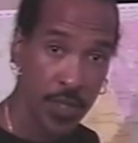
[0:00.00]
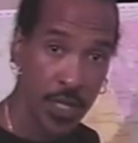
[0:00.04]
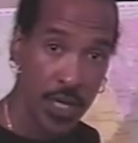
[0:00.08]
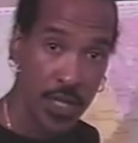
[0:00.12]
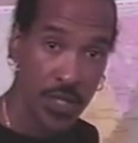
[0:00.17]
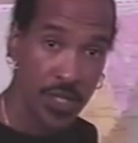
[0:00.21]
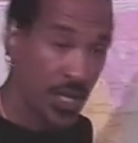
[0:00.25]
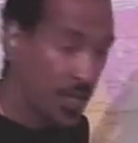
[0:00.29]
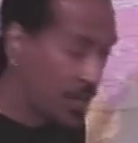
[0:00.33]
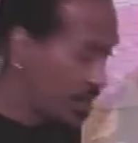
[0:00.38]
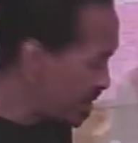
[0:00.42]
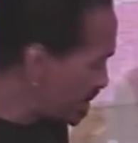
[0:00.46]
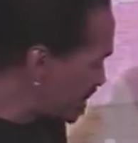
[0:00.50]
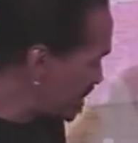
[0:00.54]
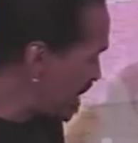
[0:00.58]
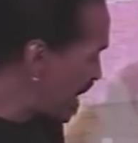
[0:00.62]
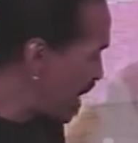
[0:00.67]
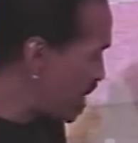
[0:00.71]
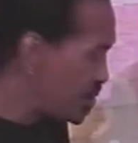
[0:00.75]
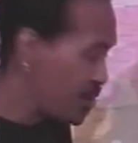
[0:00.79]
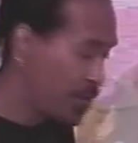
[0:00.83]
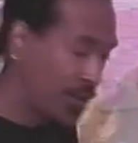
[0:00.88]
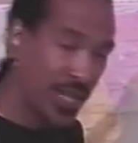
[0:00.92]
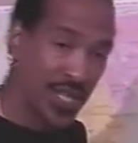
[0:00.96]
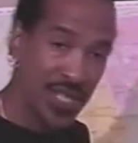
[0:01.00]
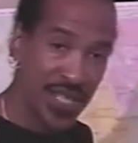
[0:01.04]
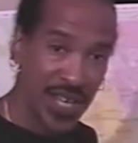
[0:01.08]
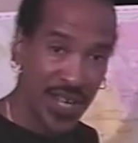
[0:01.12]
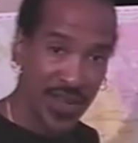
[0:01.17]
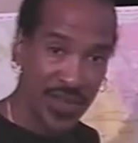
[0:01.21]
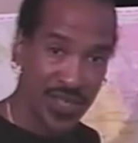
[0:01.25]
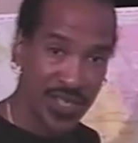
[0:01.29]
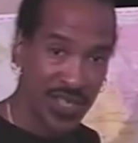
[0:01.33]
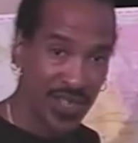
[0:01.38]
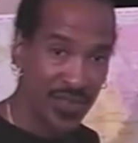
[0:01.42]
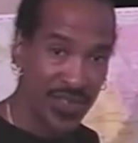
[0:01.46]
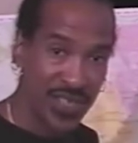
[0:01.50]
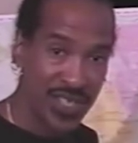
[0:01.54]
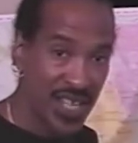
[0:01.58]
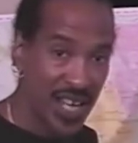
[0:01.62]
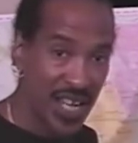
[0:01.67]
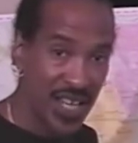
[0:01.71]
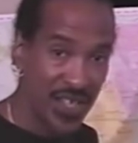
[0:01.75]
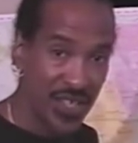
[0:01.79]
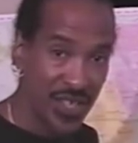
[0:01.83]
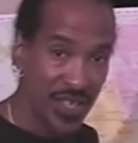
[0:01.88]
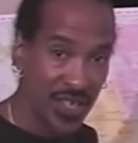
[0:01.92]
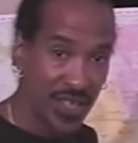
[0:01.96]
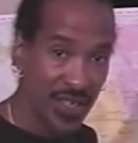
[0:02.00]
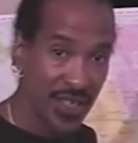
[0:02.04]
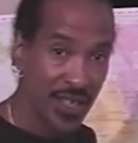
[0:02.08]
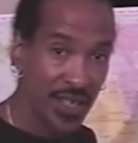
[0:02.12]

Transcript: See, this is how you can tell civilization.